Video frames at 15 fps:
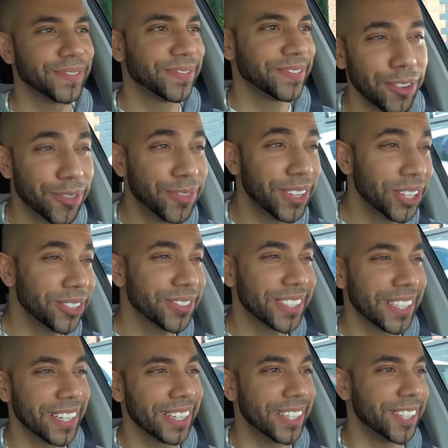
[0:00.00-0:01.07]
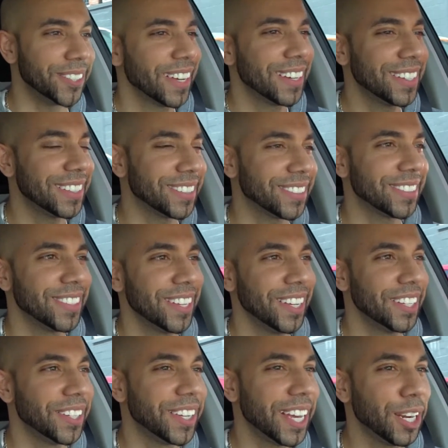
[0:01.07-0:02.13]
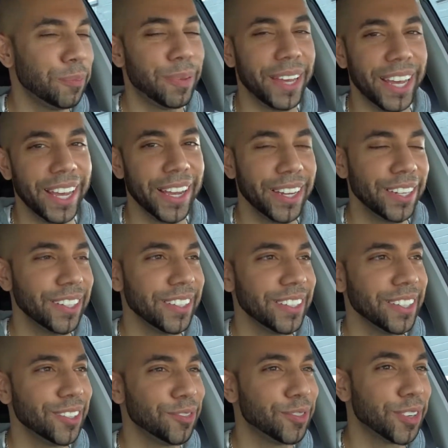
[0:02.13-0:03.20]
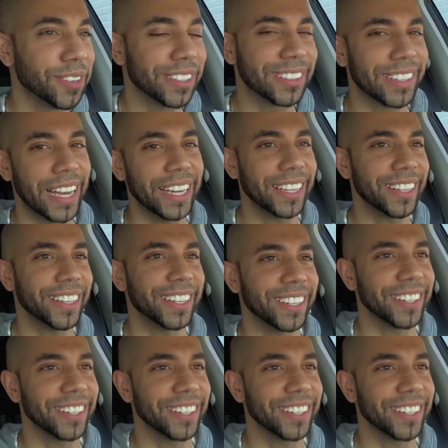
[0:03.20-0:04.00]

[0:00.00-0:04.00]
it feels good because you're getting paid for recycling.